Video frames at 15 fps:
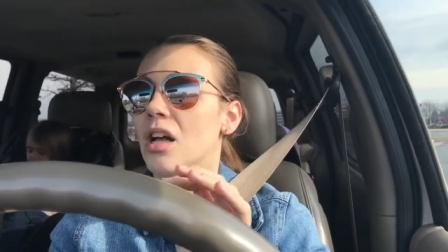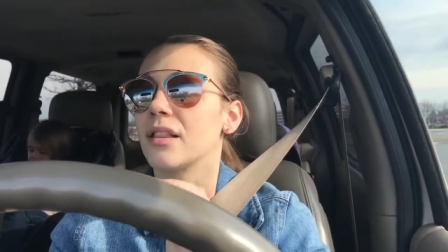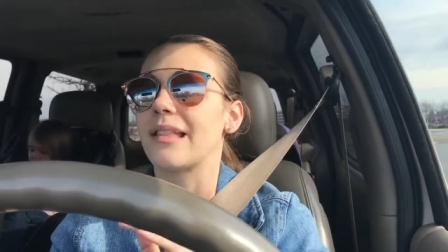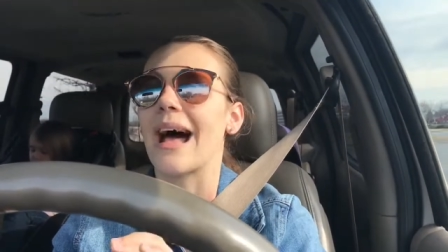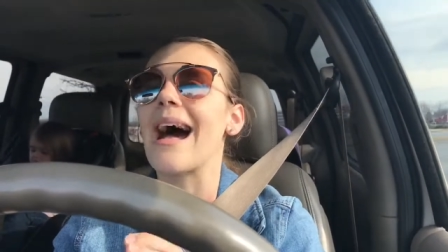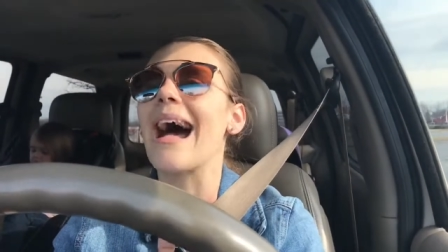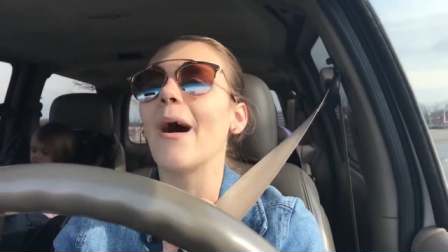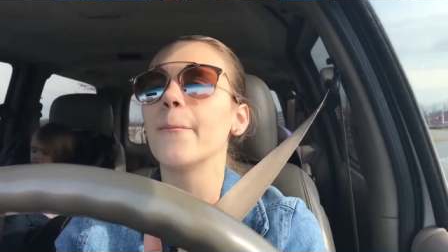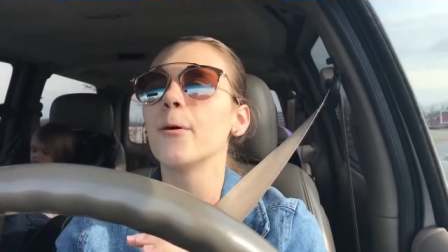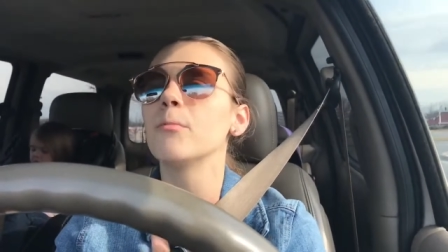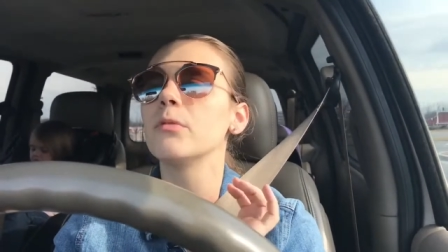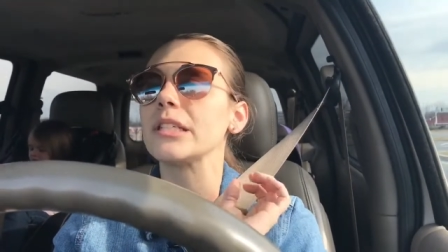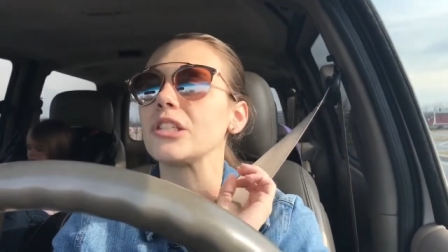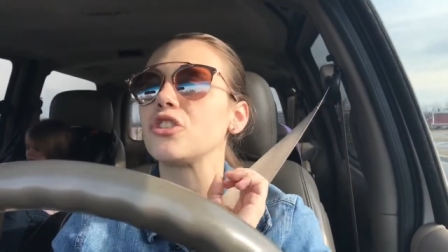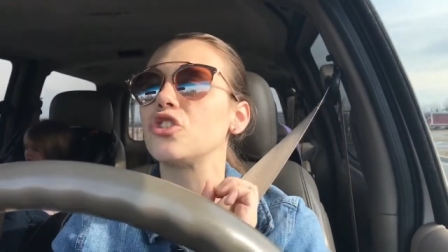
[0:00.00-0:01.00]
that album
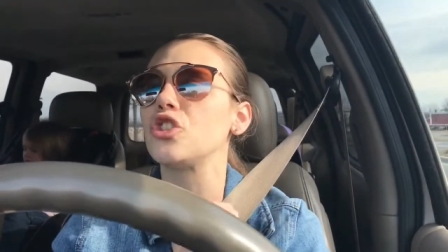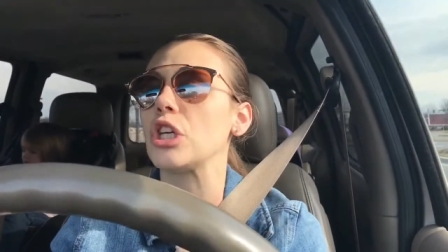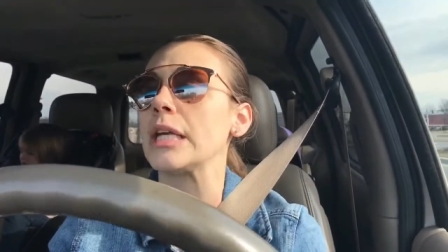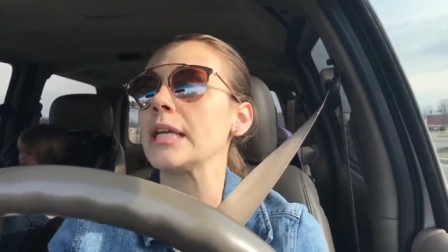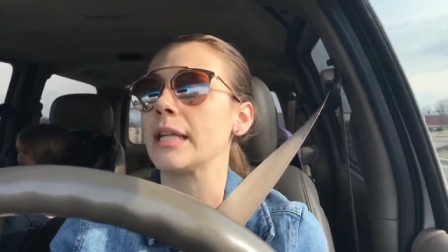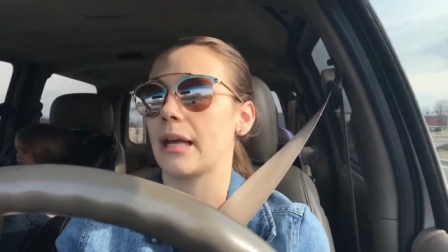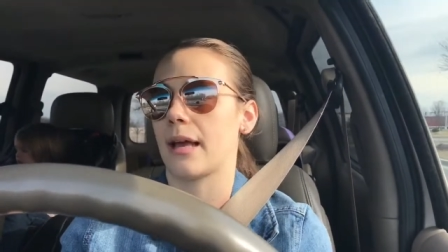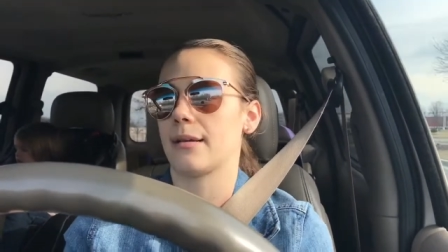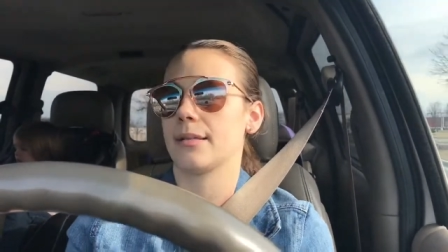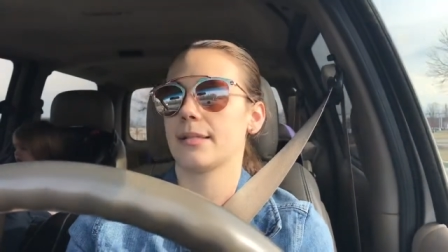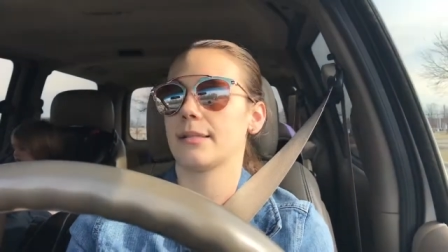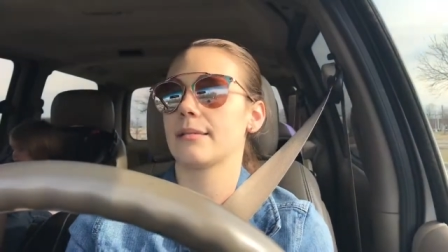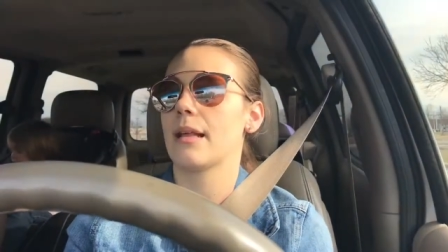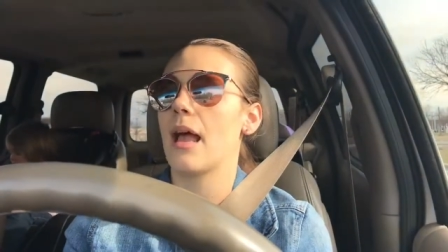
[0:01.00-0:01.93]
was genius